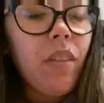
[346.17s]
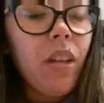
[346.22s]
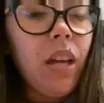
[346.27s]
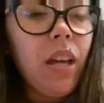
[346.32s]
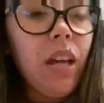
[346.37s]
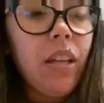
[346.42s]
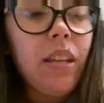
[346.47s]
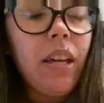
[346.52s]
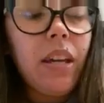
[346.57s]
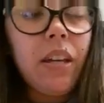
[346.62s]

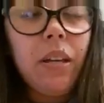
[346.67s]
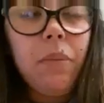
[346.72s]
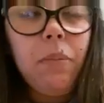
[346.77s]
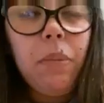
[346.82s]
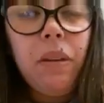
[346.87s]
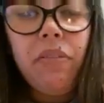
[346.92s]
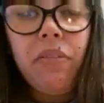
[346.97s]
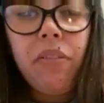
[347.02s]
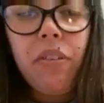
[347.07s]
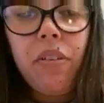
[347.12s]
that could be
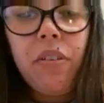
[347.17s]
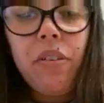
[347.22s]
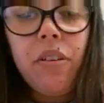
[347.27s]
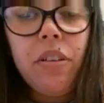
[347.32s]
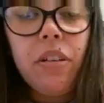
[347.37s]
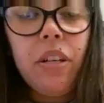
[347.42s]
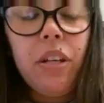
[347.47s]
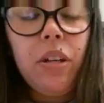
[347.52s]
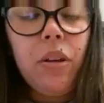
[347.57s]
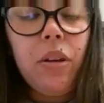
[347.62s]
for,
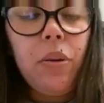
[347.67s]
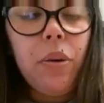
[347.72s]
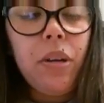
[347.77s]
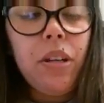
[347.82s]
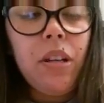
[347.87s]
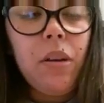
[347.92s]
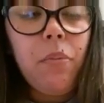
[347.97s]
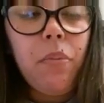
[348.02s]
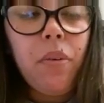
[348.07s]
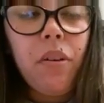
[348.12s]
you know, a
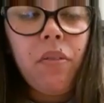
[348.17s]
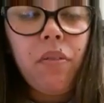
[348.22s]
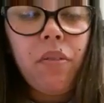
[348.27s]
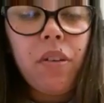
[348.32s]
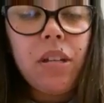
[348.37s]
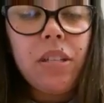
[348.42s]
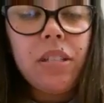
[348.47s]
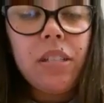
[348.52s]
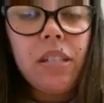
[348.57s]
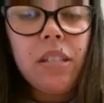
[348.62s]
number of
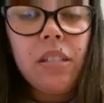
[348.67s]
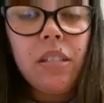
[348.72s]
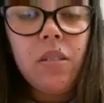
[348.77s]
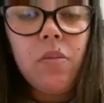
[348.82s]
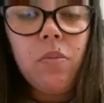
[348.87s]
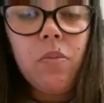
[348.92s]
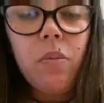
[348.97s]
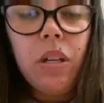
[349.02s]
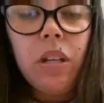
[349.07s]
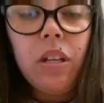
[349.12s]
reasons.
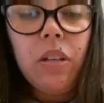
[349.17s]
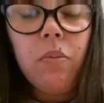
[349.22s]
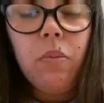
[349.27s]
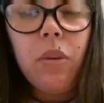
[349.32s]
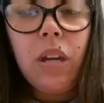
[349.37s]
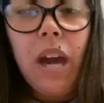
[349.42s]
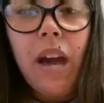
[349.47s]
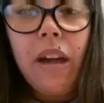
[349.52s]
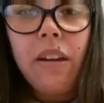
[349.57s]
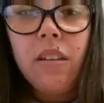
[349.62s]
When
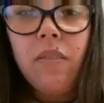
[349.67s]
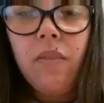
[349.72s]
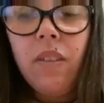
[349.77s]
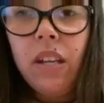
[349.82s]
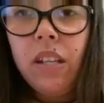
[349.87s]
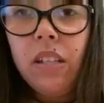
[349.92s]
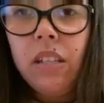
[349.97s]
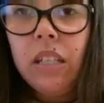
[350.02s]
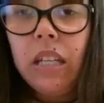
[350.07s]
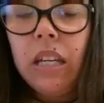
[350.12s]
we
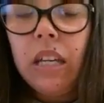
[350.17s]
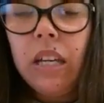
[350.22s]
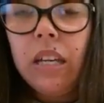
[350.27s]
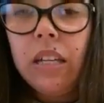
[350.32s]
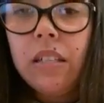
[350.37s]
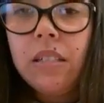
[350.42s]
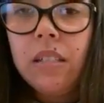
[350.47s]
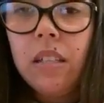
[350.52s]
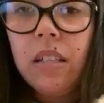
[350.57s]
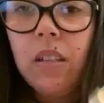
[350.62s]
activated the
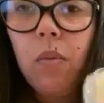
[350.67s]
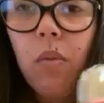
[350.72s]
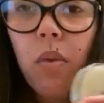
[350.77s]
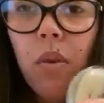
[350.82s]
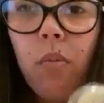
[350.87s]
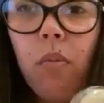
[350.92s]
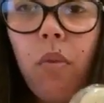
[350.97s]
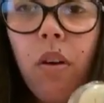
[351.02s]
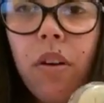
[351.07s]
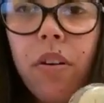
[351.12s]
yeast in the
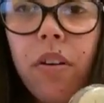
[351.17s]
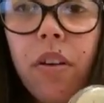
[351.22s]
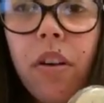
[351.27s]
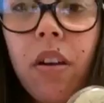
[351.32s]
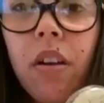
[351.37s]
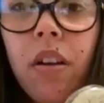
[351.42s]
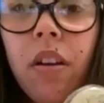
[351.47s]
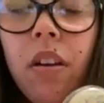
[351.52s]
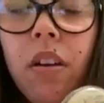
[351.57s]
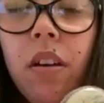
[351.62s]
warm water
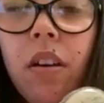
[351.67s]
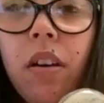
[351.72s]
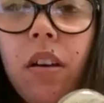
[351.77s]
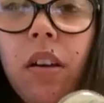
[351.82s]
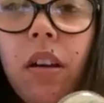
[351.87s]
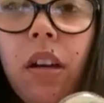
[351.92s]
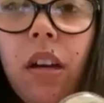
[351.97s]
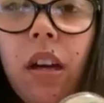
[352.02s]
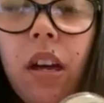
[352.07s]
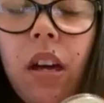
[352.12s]

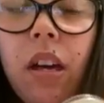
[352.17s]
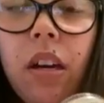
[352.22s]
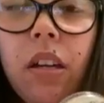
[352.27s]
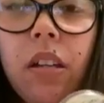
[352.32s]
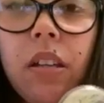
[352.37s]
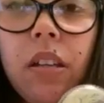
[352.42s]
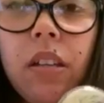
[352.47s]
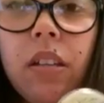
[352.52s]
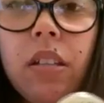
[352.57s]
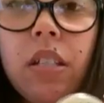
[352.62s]

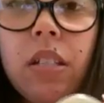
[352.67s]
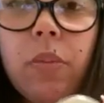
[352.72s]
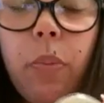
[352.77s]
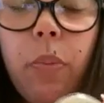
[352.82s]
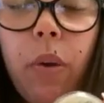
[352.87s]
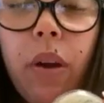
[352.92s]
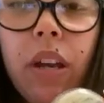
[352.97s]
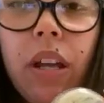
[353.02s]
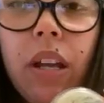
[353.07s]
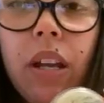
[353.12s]
and
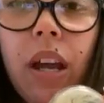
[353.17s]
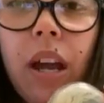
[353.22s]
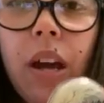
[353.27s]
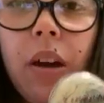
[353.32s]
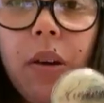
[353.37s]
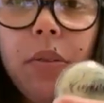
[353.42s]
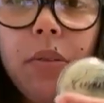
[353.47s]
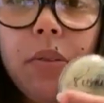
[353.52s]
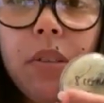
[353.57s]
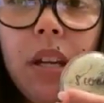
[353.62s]
spread it
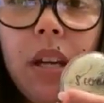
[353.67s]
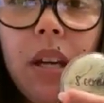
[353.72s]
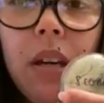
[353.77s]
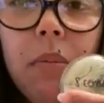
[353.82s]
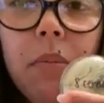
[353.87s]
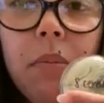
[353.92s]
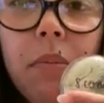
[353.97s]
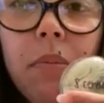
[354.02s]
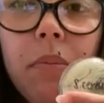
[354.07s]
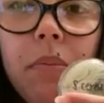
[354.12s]
out,
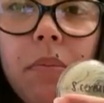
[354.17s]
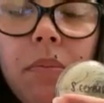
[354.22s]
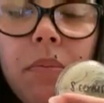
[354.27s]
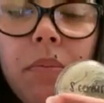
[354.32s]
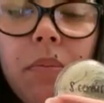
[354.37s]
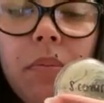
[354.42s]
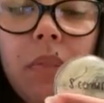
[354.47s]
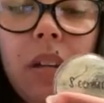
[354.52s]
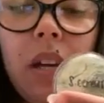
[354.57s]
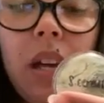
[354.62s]

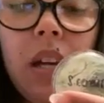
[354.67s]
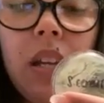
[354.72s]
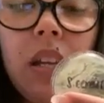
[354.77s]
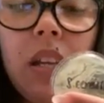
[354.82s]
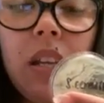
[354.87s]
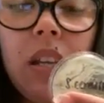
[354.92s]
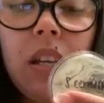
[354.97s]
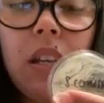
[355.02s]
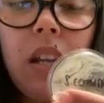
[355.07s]
and